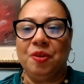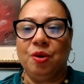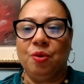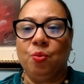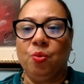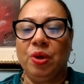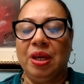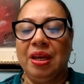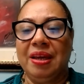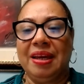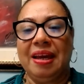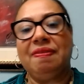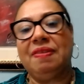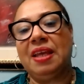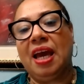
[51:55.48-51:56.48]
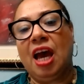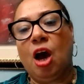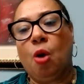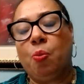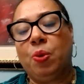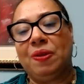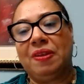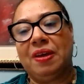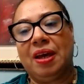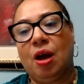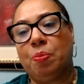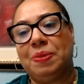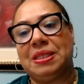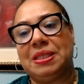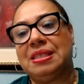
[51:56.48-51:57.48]
we get the help where the
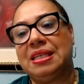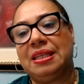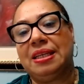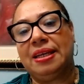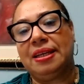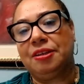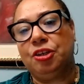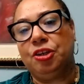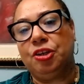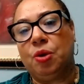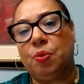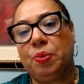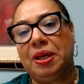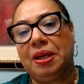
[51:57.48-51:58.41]
help is needed. We